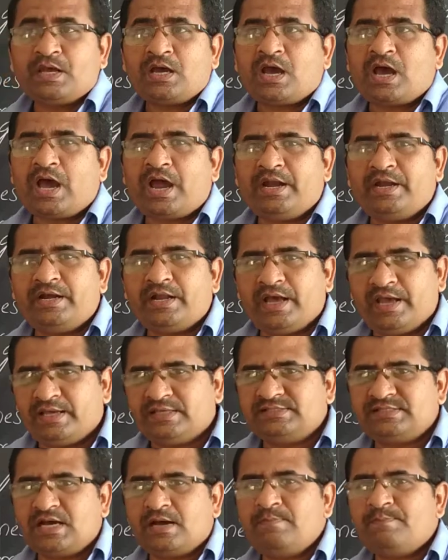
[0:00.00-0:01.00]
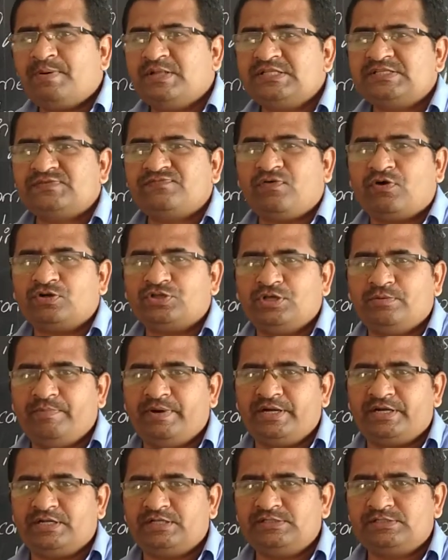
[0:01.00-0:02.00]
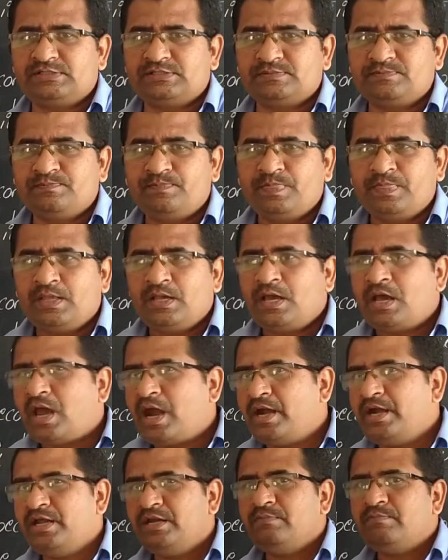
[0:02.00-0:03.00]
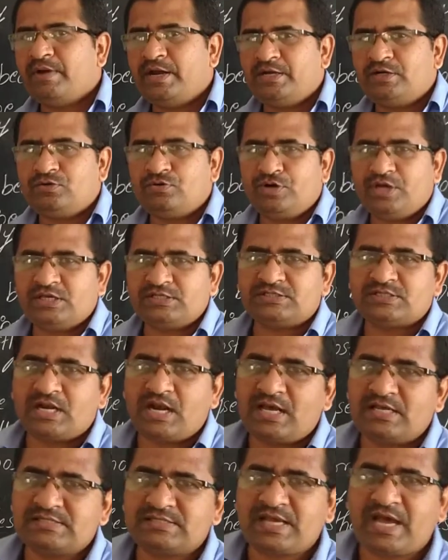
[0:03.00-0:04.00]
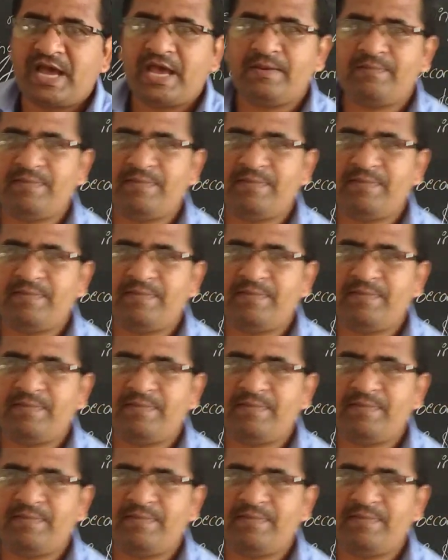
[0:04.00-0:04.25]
and examples for the metals. And in my today's class, I